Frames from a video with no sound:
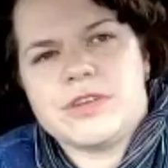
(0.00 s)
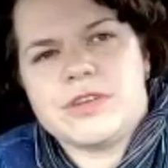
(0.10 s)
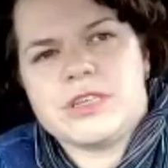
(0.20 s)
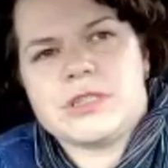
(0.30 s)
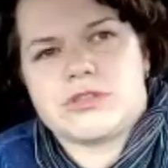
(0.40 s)

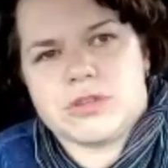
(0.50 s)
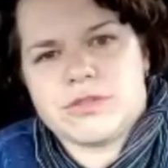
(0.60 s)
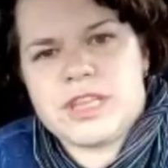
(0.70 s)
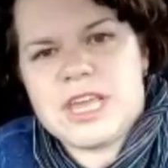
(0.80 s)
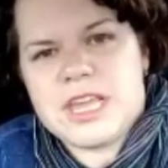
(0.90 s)
always been
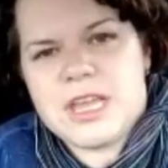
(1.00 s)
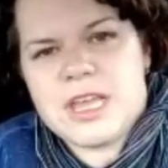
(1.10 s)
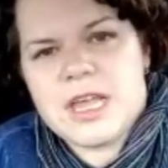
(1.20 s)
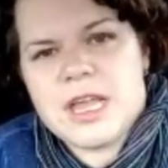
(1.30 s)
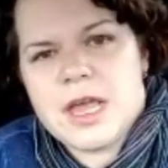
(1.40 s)
thrifty,
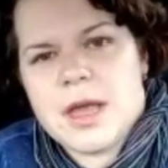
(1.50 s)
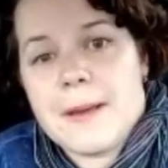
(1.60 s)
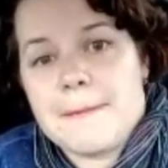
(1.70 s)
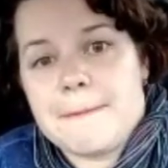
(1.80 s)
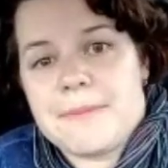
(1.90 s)

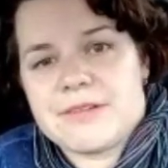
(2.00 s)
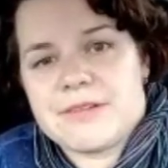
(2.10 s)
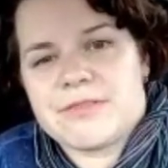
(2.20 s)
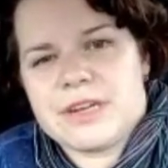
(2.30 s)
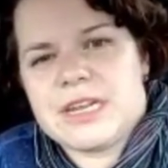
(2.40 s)
but
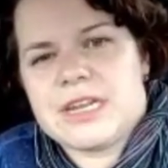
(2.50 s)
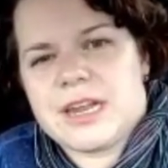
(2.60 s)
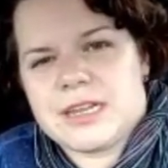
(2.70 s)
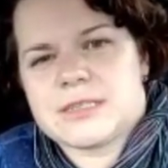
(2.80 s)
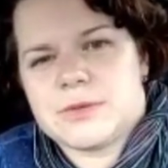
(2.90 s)
really that
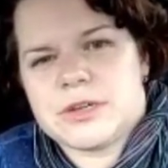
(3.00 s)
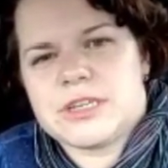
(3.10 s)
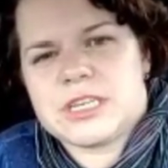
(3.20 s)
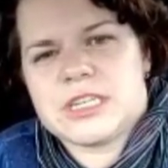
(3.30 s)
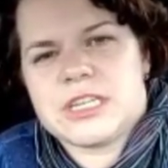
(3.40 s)

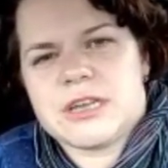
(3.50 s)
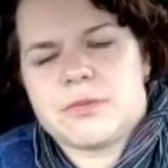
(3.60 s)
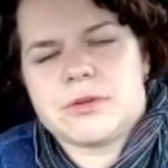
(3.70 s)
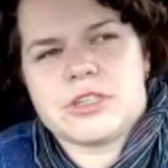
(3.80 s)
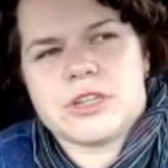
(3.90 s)
experience, I think,
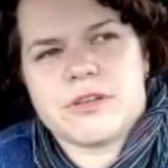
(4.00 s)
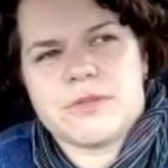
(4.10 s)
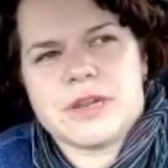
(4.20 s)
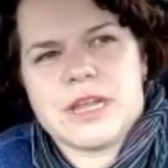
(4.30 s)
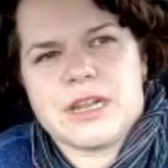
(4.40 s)
pushed
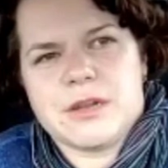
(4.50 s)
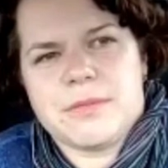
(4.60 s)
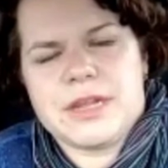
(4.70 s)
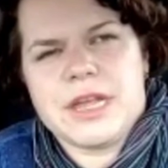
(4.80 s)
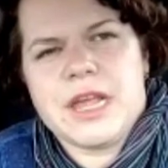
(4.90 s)
everybody a little
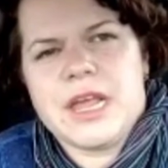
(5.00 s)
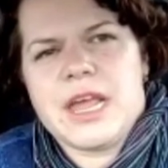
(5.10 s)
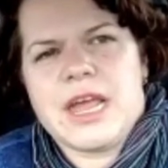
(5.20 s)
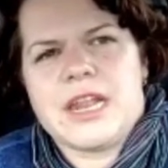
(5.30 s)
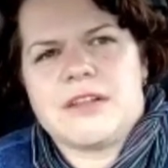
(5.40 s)
bit.
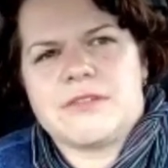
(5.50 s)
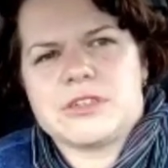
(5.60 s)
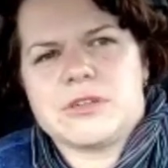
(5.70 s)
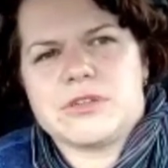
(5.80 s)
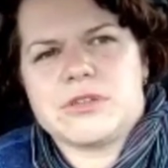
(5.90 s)
And it was
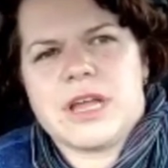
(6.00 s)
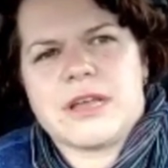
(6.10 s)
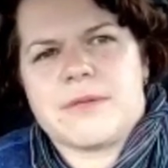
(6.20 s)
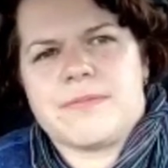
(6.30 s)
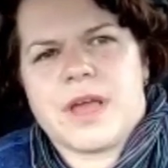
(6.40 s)
also like,
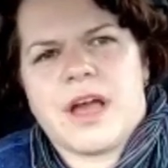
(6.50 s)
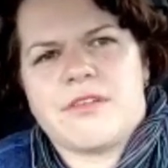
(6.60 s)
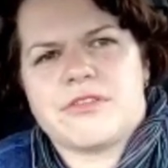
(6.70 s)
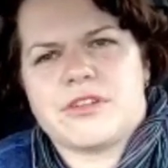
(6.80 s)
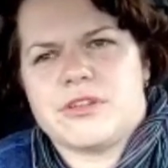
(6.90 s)

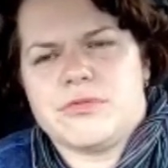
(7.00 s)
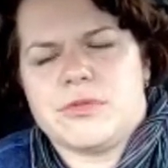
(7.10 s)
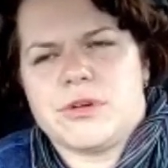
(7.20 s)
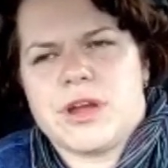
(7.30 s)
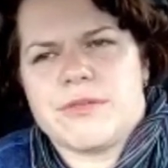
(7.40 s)
after the
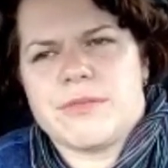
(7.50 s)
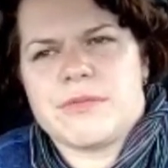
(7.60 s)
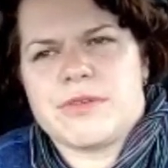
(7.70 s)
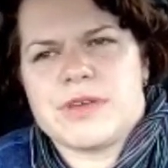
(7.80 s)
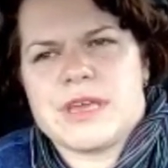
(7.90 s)
war, I
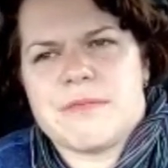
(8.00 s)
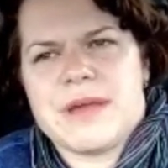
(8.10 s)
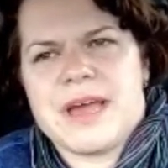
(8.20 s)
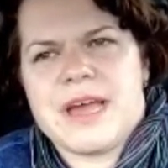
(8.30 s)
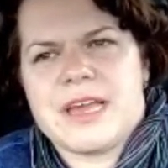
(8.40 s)
remember we came
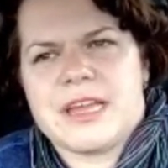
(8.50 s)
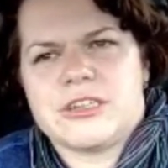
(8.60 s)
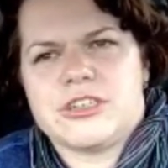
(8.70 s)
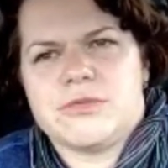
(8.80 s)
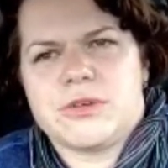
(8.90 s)
back and
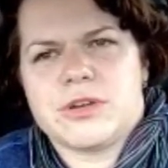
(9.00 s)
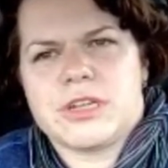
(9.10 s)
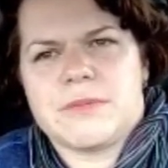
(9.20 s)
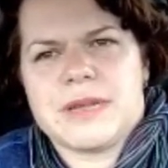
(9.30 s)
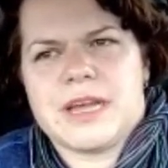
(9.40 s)
she worked
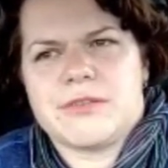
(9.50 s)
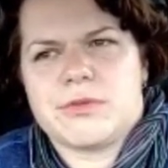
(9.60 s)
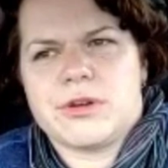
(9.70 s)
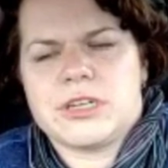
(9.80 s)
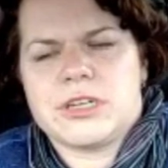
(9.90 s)
and my dad
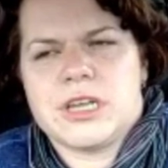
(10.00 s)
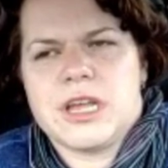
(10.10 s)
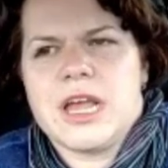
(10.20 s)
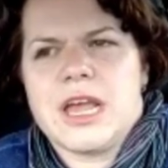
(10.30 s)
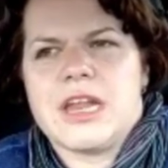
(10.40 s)
worked,
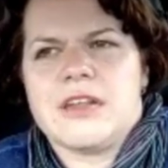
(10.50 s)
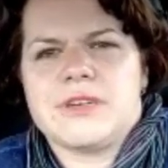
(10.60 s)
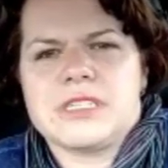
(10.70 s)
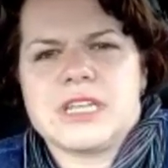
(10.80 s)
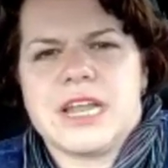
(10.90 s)
and it
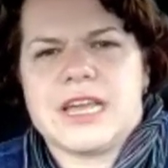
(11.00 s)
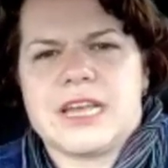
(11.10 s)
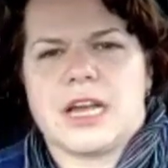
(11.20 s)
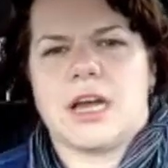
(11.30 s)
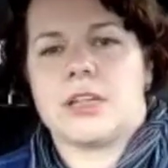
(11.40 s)
wasn't like
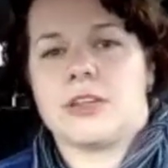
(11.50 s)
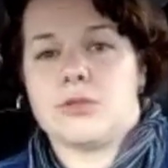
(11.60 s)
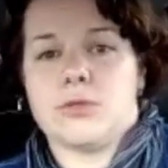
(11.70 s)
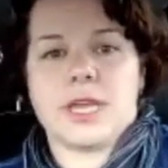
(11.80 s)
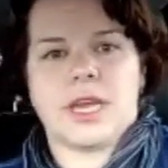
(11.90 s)

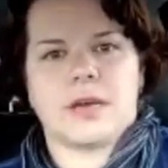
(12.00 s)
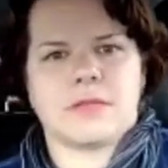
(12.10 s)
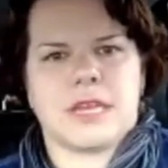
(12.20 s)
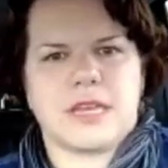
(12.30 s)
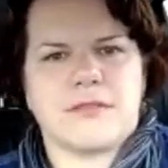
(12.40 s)
two incomes,
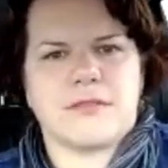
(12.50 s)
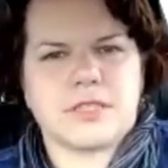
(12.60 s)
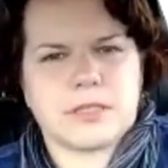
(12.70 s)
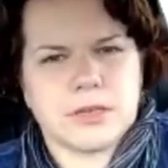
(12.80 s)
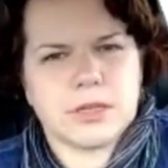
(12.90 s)
like it
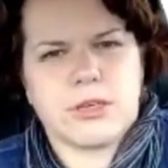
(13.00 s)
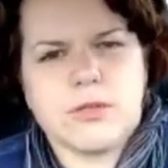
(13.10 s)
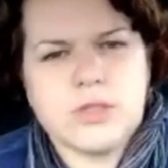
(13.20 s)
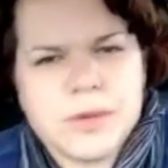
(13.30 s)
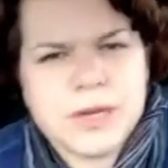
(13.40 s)
was
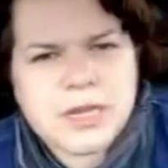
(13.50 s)
huge, but